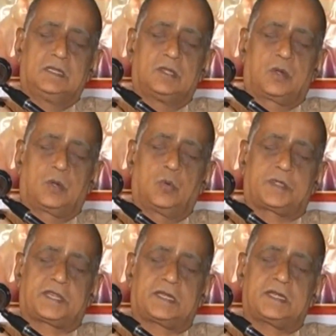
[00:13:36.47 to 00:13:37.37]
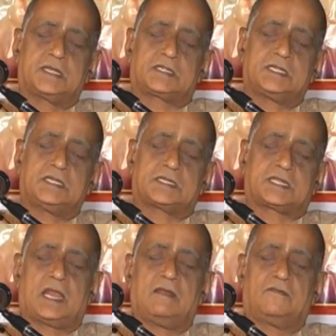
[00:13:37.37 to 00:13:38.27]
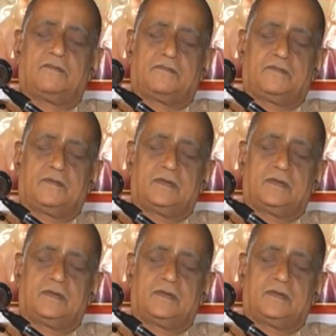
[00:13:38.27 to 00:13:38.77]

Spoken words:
The rootedness in the self,